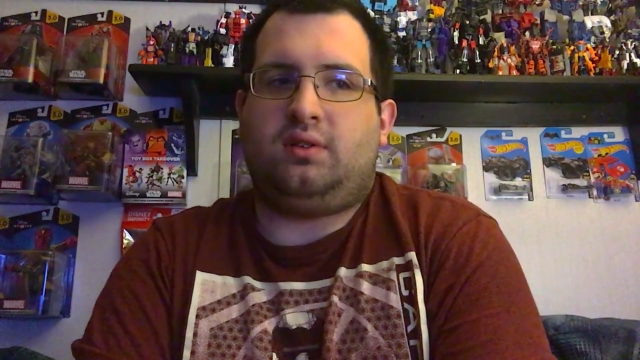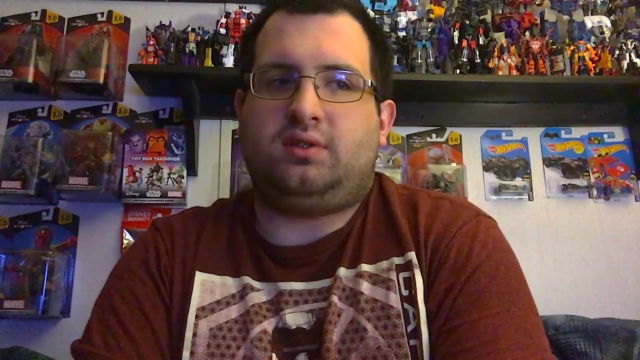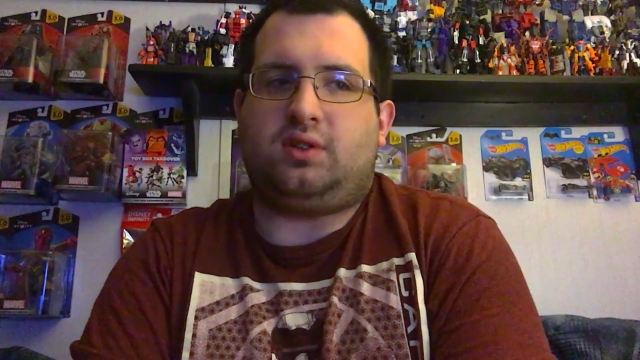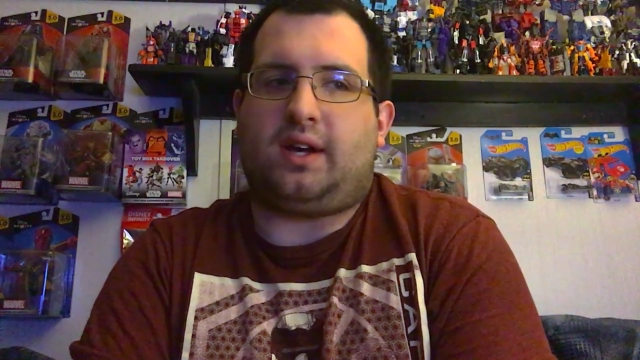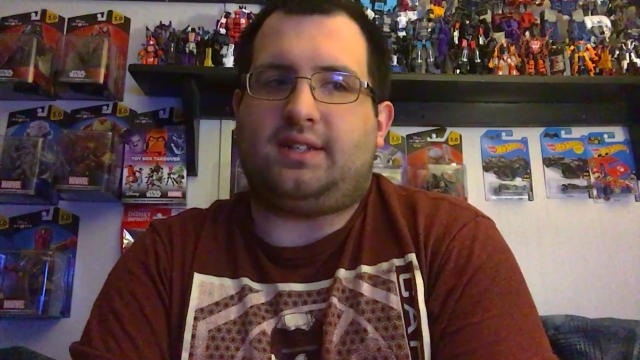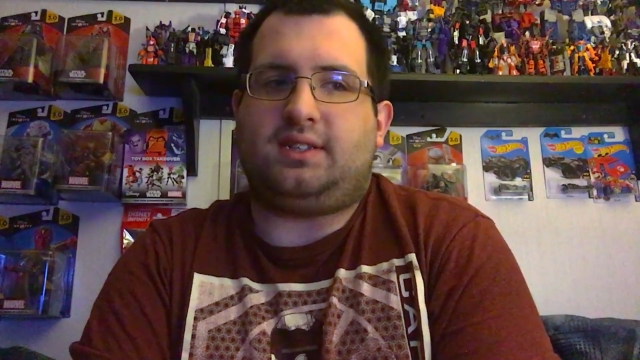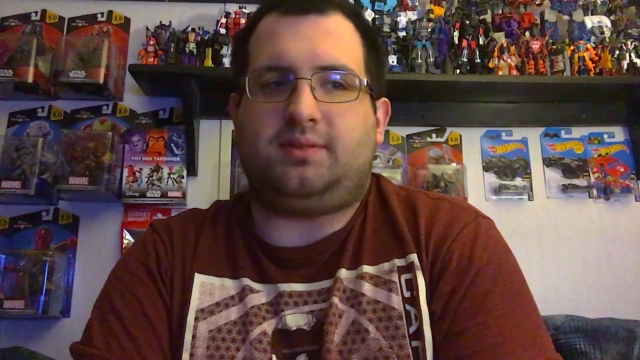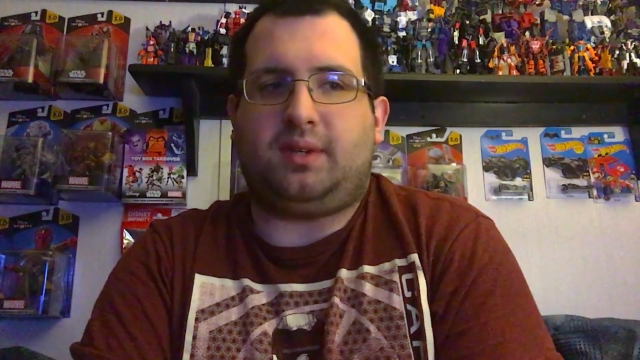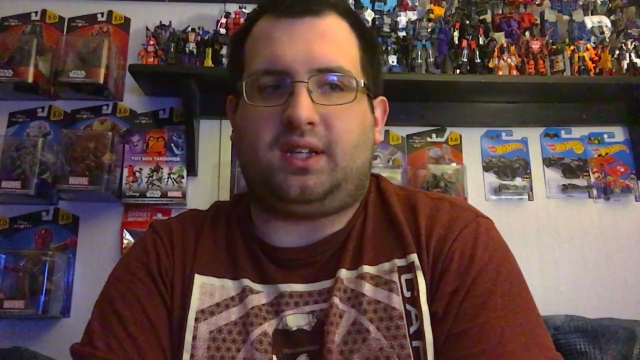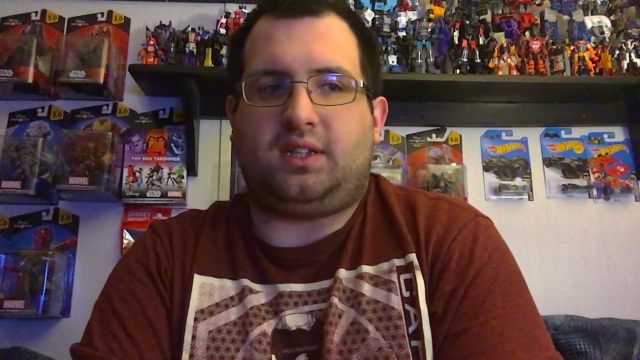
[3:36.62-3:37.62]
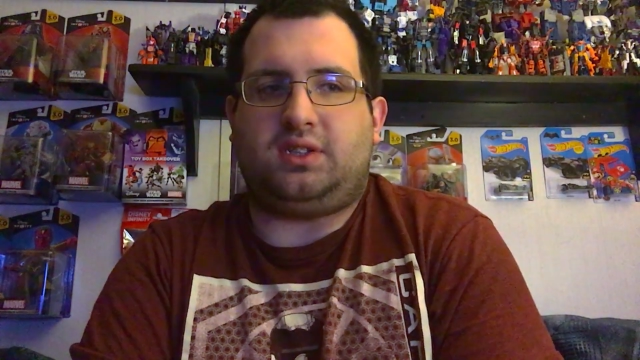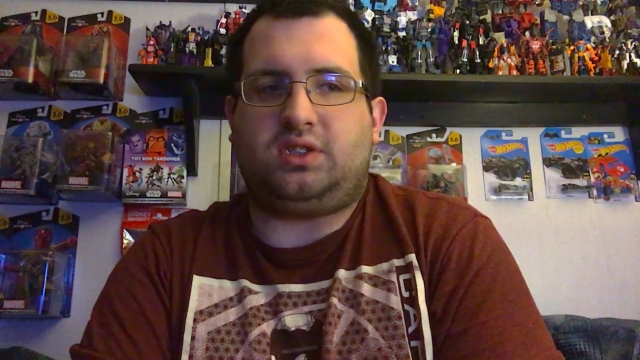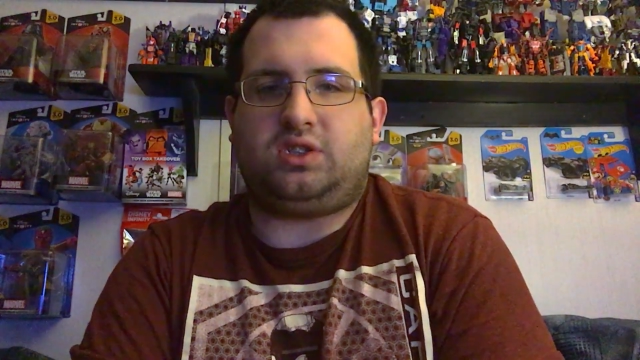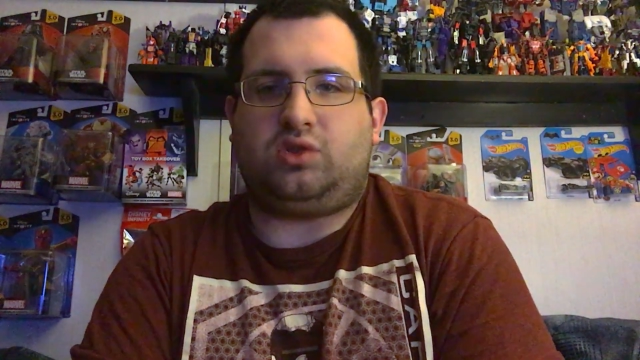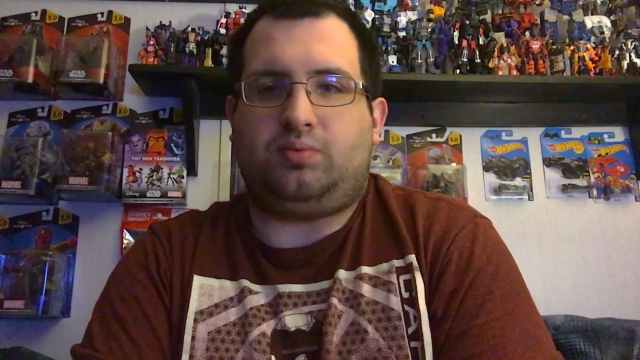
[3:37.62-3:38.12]
So as he's making these
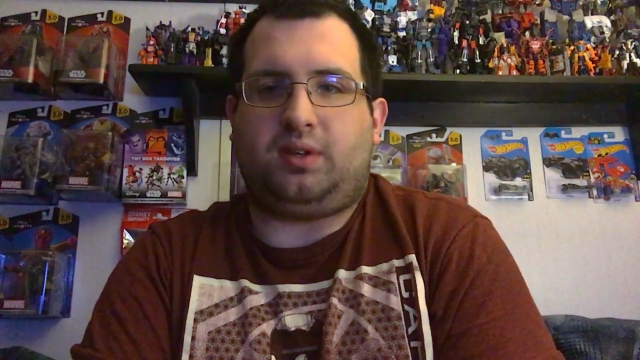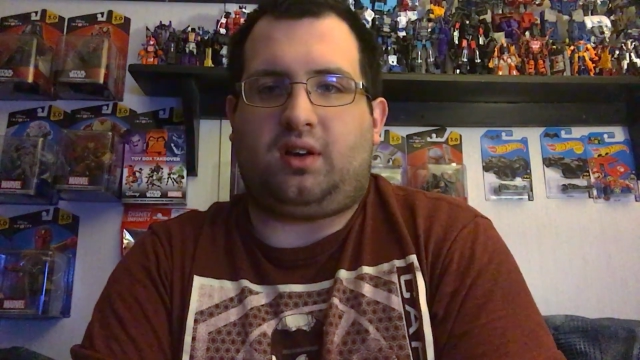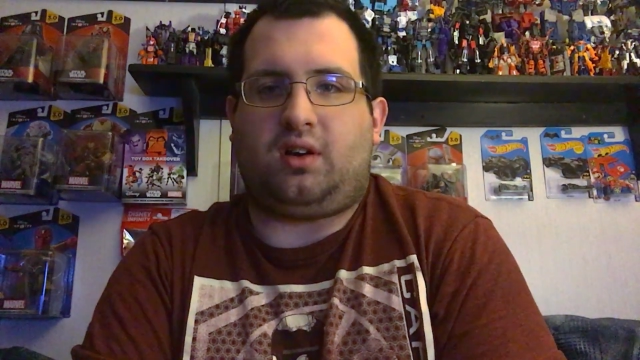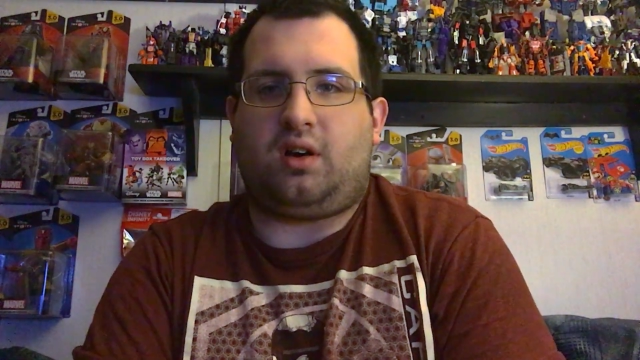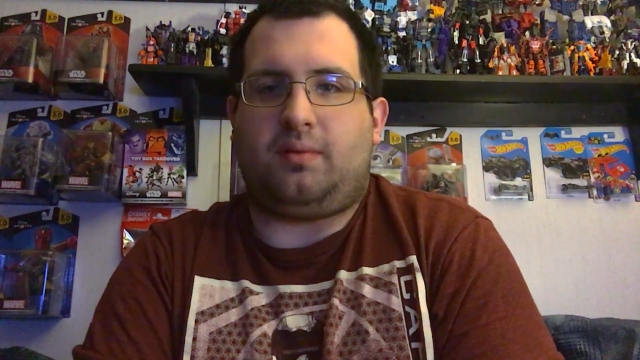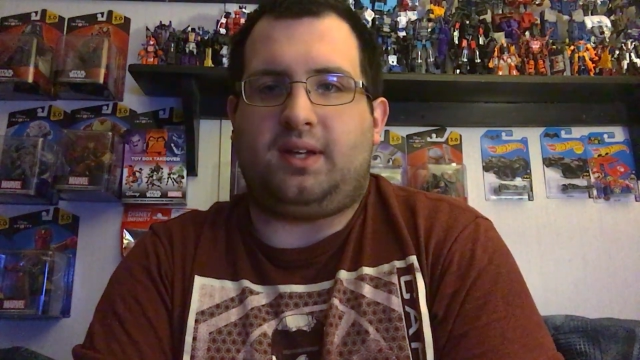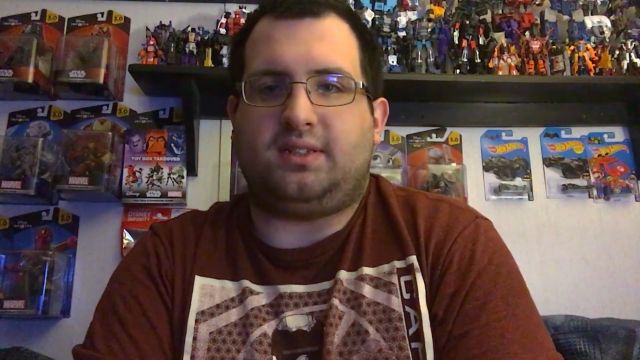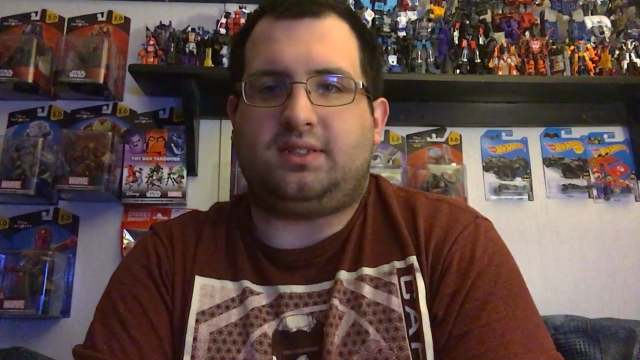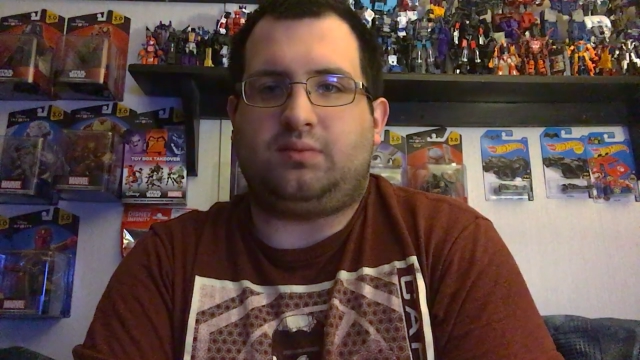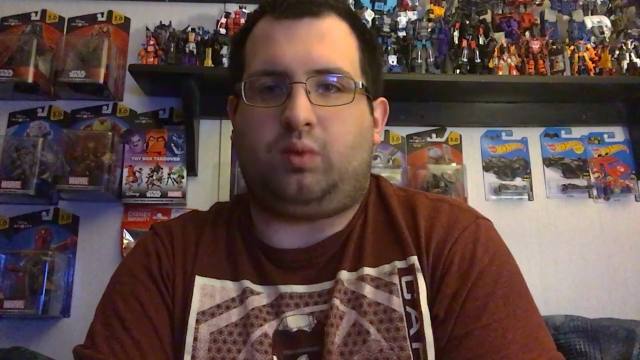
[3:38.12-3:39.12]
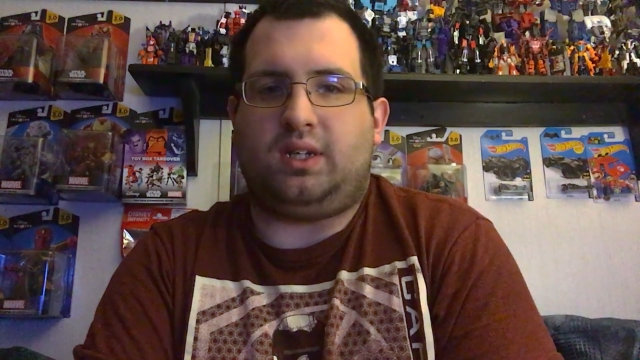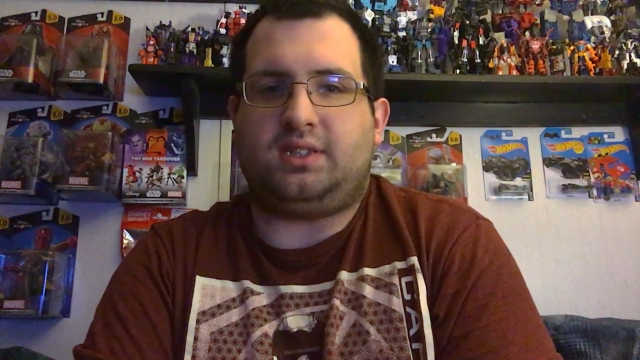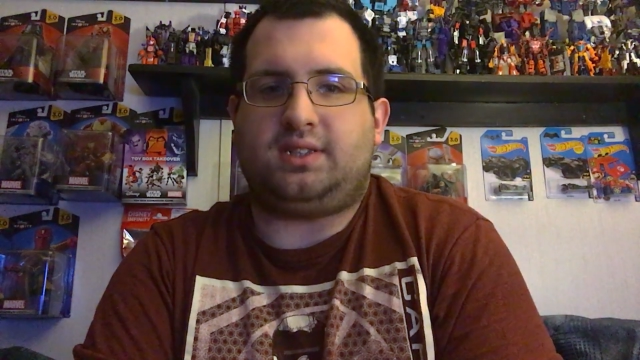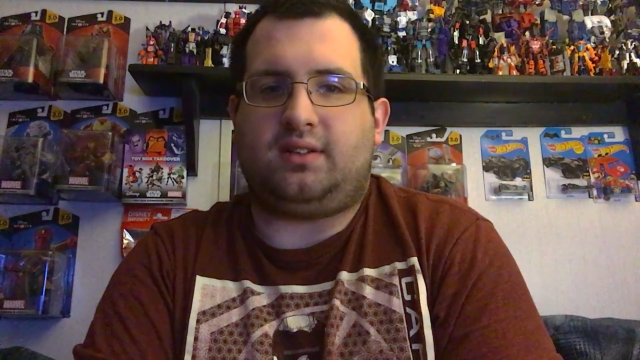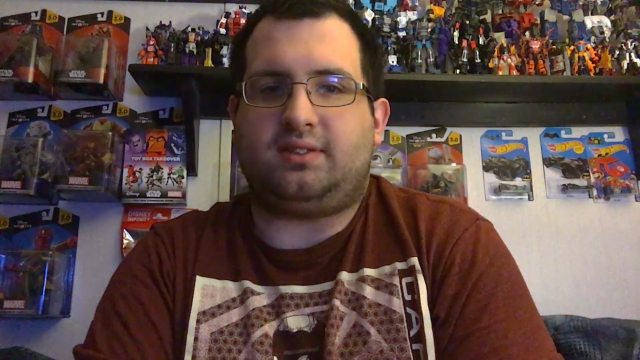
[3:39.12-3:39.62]
stupid comments, Weiss
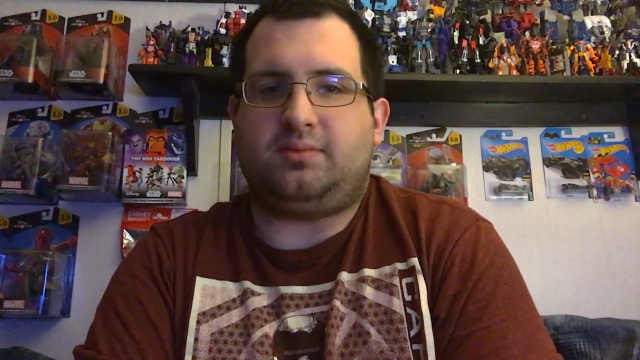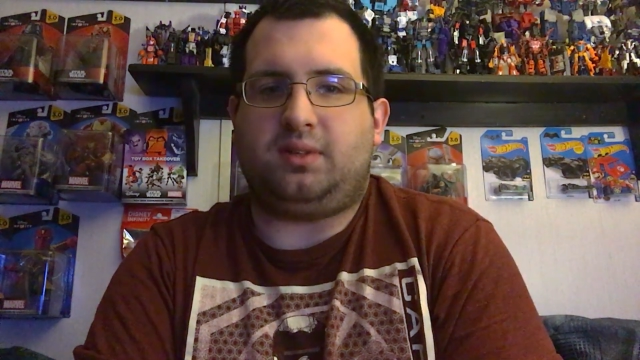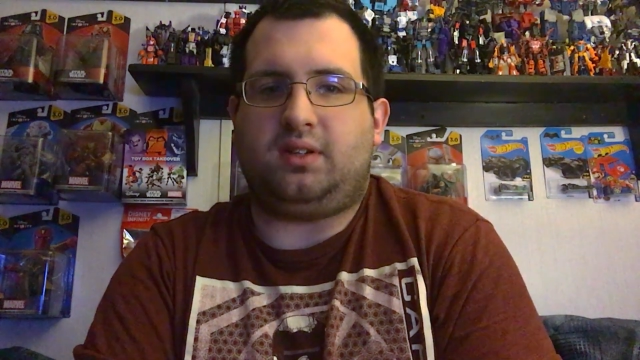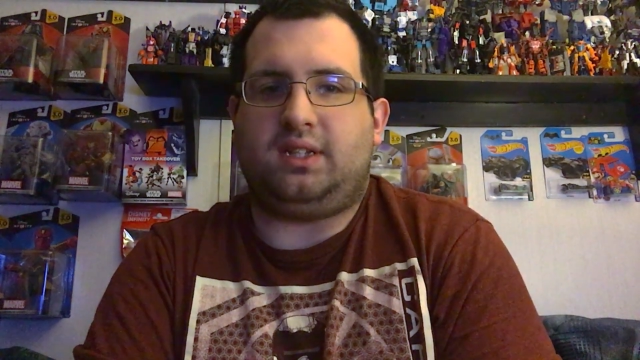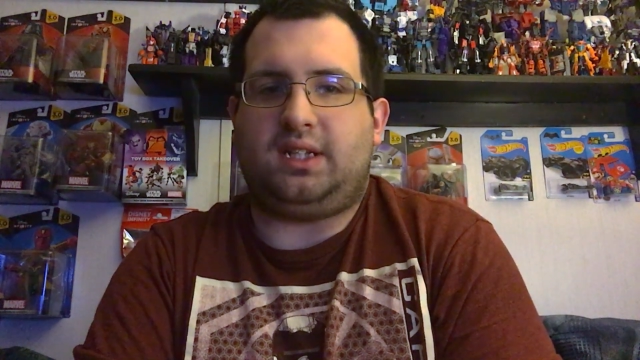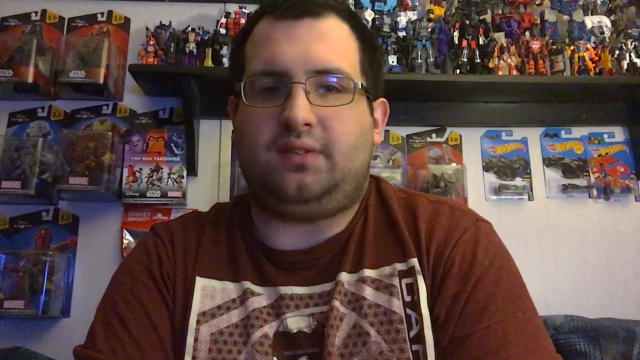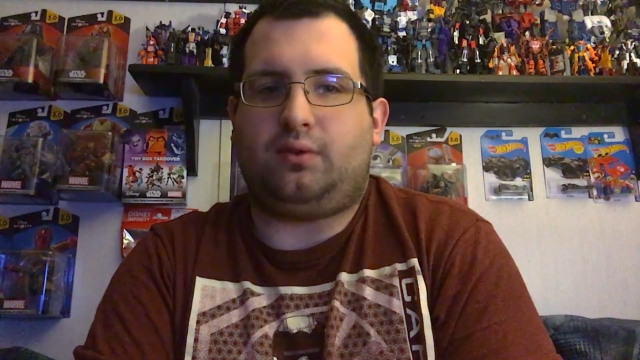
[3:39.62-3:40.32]
tells him to leave,